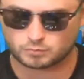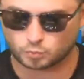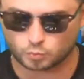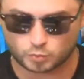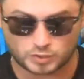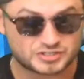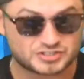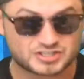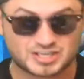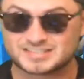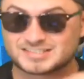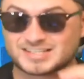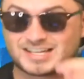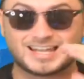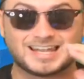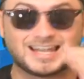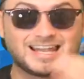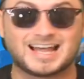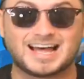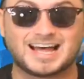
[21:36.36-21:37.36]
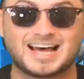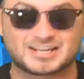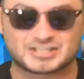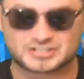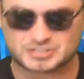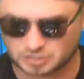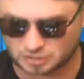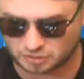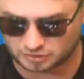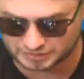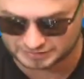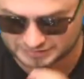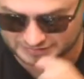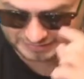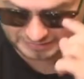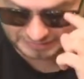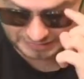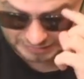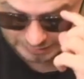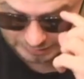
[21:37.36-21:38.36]
Witch has a lot of targets
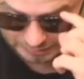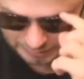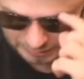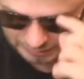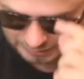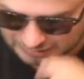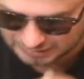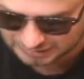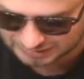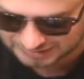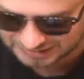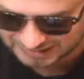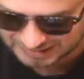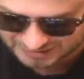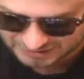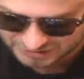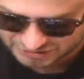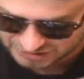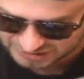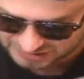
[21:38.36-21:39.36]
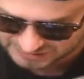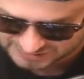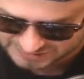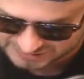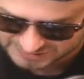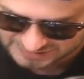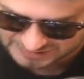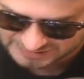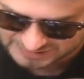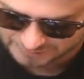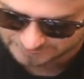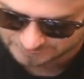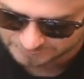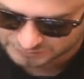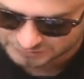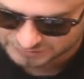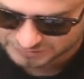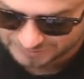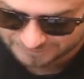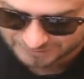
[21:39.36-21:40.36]
to hit a lot of chances to hit
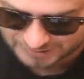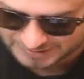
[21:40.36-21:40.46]
different stuff.